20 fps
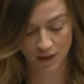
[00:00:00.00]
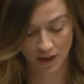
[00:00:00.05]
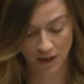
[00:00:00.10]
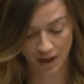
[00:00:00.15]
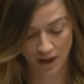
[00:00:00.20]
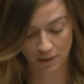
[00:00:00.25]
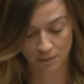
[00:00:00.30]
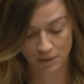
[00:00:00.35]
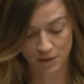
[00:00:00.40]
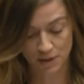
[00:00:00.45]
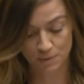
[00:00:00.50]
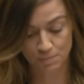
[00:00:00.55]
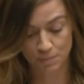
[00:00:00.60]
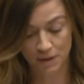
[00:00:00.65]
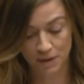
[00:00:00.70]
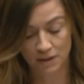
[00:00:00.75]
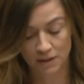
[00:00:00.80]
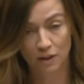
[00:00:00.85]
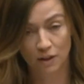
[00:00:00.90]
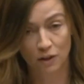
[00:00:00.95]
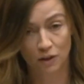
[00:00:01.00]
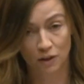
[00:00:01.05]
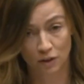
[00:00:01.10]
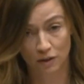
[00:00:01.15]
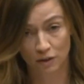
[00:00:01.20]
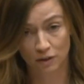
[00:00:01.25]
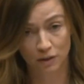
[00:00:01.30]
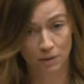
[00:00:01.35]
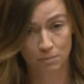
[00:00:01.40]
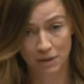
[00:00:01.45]
uh, which has been
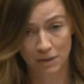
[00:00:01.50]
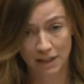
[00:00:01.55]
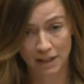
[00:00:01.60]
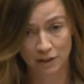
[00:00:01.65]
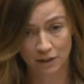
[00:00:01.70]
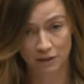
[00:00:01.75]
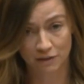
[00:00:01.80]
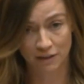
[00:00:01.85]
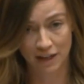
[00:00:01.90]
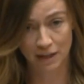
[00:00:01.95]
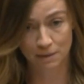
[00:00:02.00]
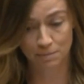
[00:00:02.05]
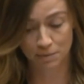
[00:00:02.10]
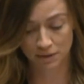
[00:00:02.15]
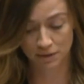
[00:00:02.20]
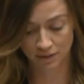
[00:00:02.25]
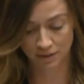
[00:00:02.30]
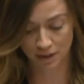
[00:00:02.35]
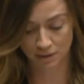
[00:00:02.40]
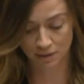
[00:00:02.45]
completely unavailable on